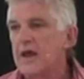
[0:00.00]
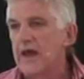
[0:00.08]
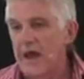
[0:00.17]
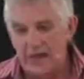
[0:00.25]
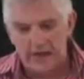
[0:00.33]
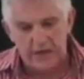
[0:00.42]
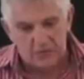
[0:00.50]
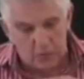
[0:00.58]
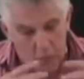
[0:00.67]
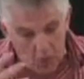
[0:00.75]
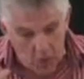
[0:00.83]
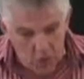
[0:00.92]
and His
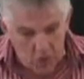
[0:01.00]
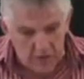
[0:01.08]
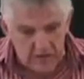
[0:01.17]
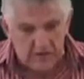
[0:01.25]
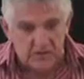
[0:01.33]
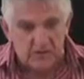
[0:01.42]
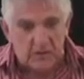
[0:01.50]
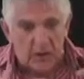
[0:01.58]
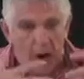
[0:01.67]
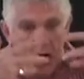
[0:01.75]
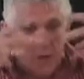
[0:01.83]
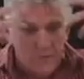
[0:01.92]
Word is just
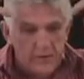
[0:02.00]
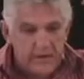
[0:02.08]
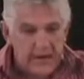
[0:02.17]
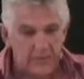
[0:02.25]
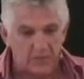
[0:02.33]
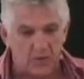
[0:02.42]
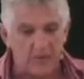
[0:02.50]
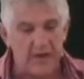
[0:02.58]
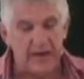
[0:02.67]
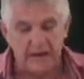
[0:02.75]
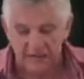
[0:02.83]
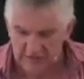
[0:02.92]
opening up to
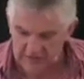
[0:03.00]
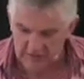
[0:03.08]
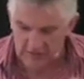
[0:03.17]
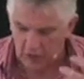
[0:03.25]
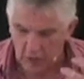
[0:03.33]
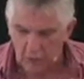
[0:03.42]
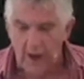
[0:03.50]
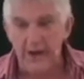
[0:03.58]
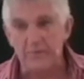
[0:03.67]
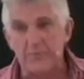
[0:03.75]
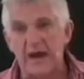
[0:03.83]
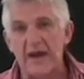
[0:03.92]
me and this is a
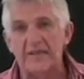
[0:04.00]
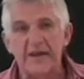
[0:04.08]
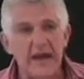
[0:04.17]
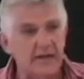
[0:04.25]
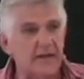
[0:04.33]
great place.